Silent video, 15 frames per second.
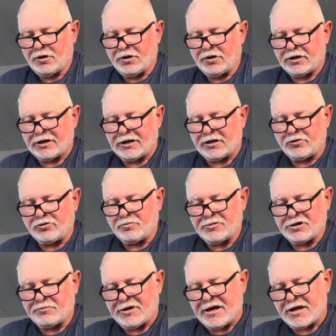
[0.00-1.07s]
They got a little
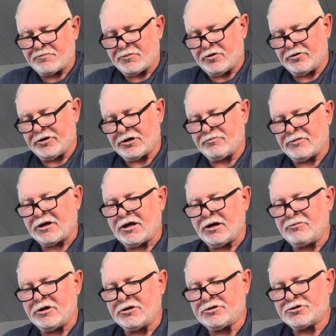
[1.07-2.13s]
bit of backbone in them. They got
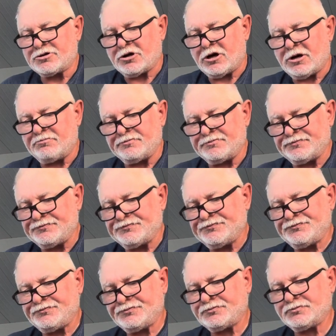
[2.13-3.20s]
them there at the shop.
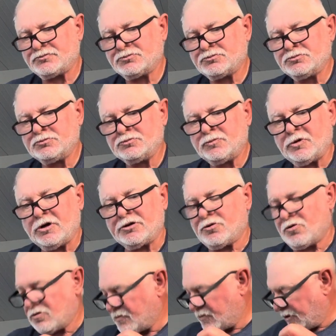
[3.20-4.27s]
I
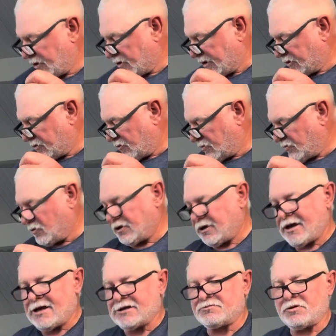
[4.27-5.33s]
told them, they
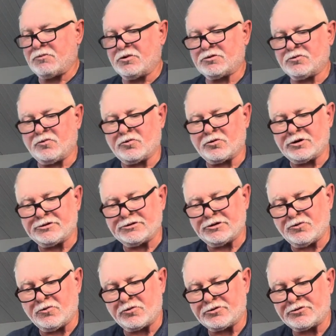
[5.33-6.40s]
asked me what to order, and I said,
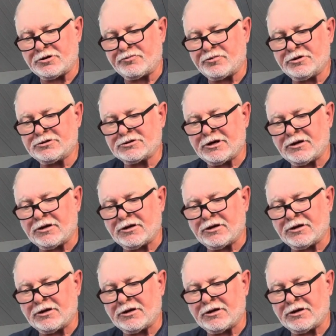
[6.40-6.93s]
order something that's got